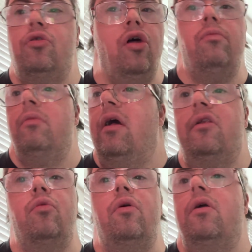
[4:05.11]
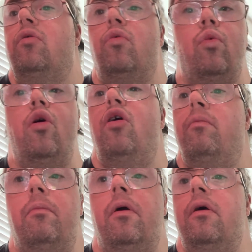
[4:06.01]
Don't mess with
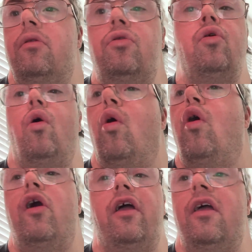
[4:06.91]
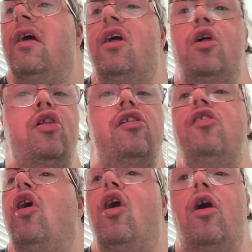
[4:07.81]
Grim Toy
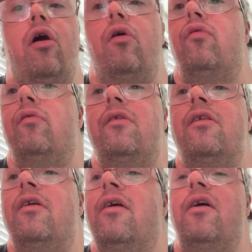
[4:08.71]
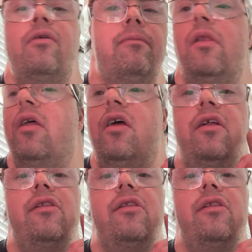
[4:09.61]
Shows. Please